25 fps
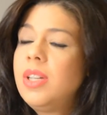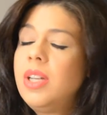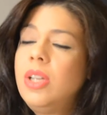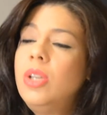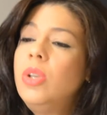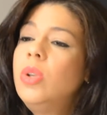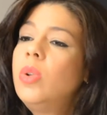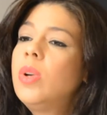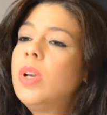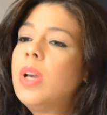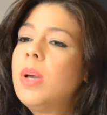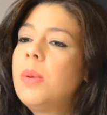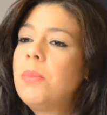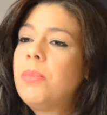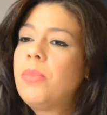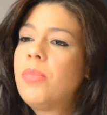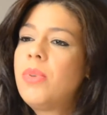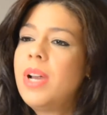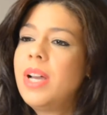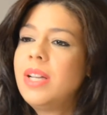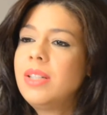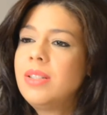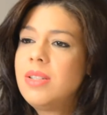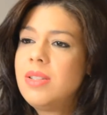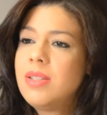and you can
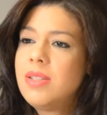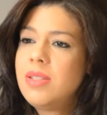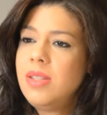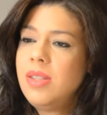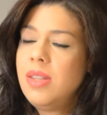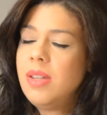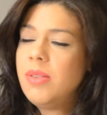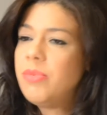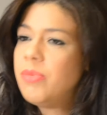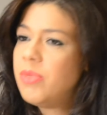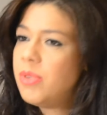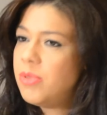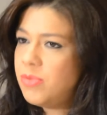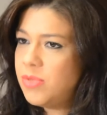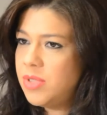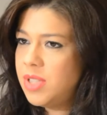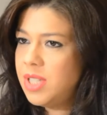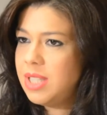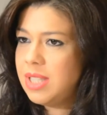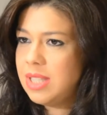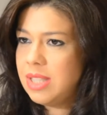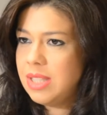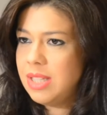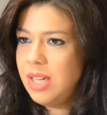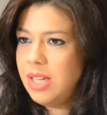practice in the 50
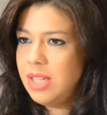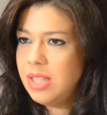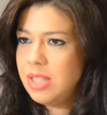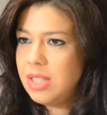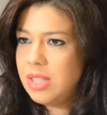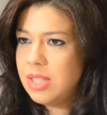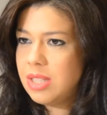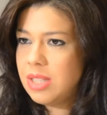states.